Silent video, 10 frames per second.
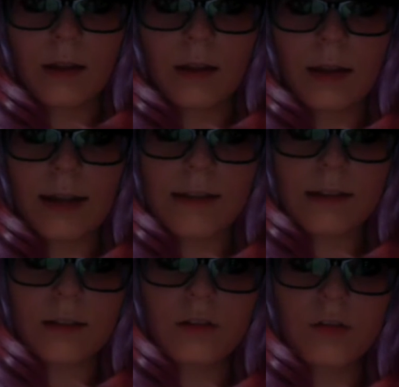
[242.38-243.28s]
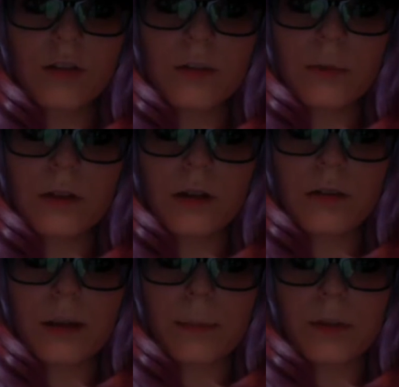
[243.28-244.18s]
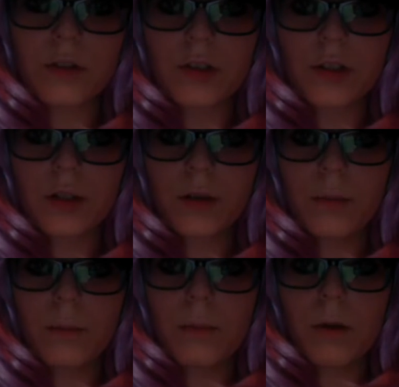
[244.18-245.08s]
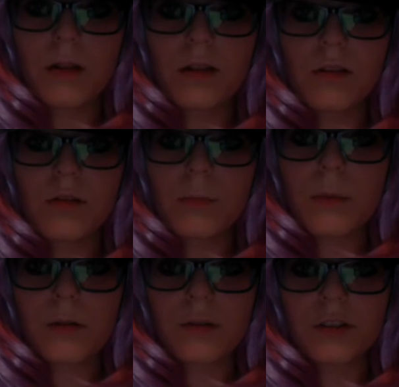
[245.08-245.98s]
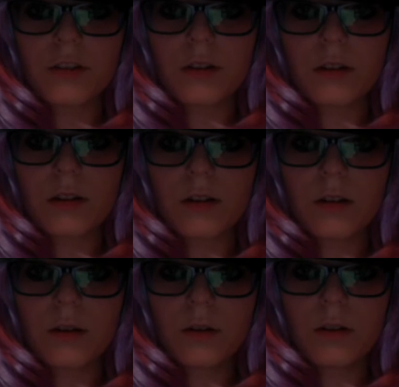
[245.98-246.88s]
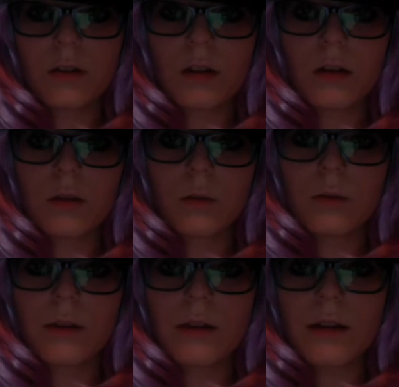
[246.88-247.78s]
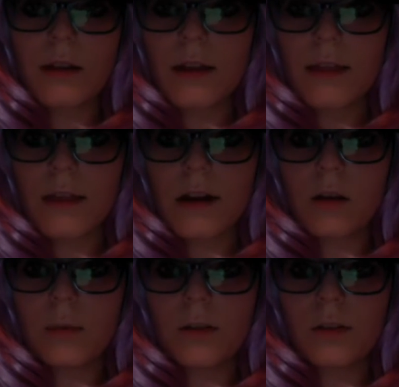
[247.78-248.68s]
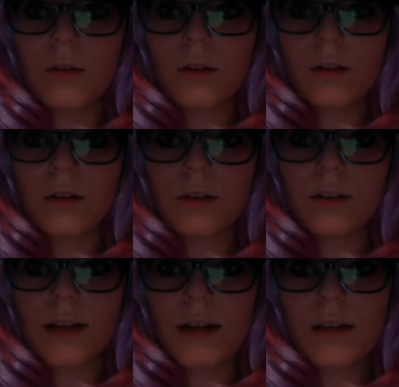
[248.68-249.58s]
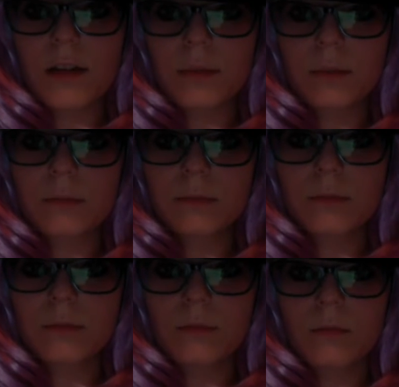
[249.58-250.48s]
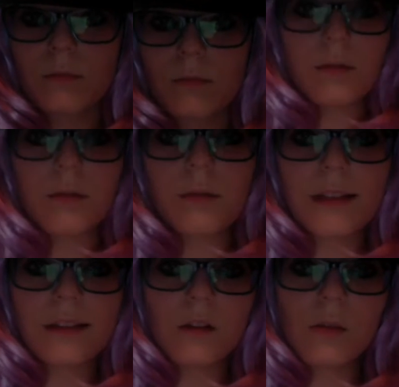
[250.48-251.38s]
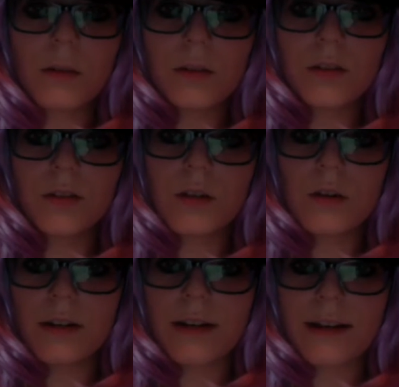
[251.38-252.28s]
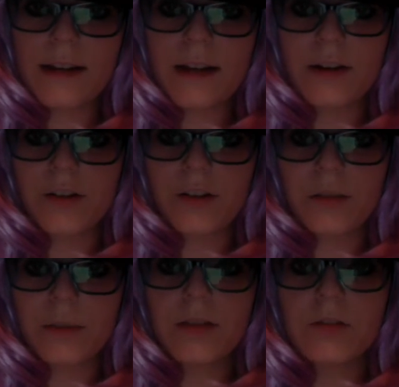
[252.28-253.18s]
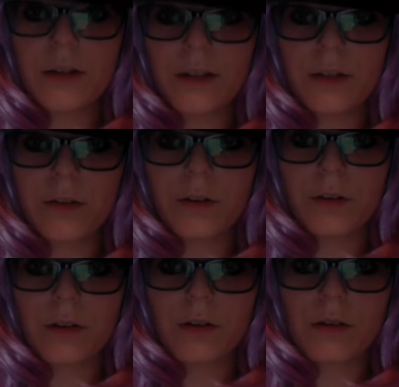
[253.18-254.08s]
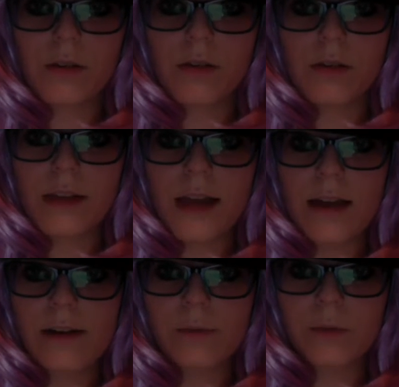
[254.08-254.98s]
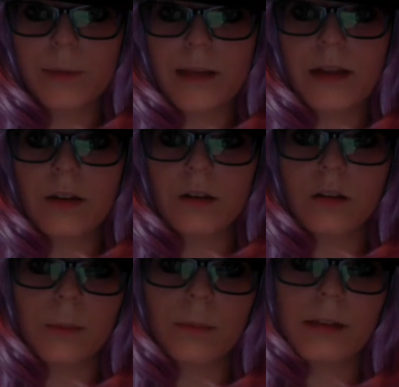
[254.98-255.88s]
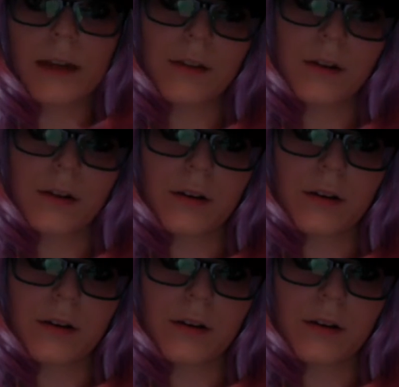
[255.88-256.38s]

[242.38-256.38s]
At this extremely low temperature, molecule motion is so slow that it almost halts altogether. Since almost no kinetic energy is being transferred, the atoms begin to clump together,